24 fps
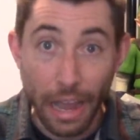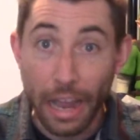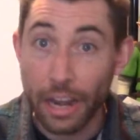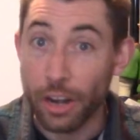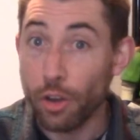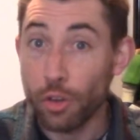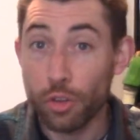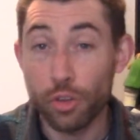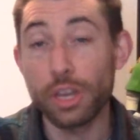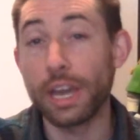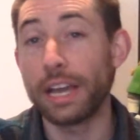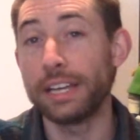I
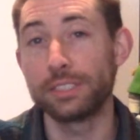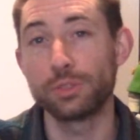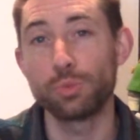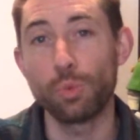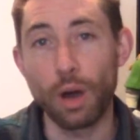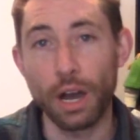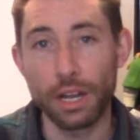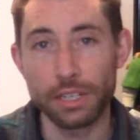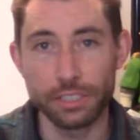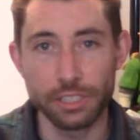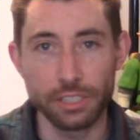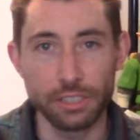know you guys
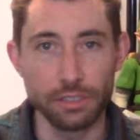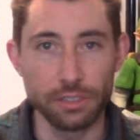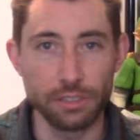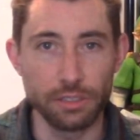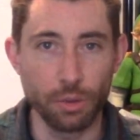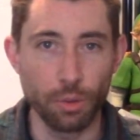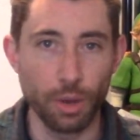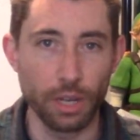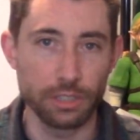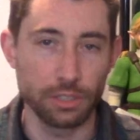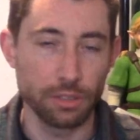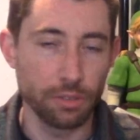watch
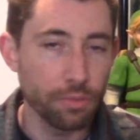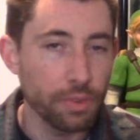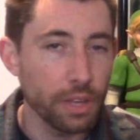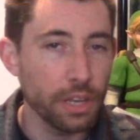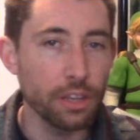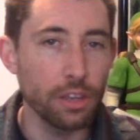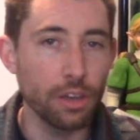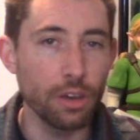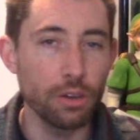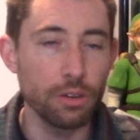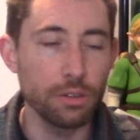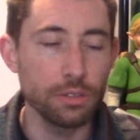to watch our
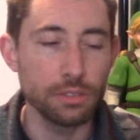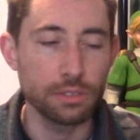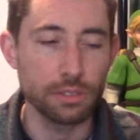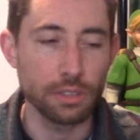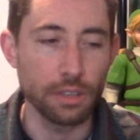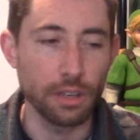videos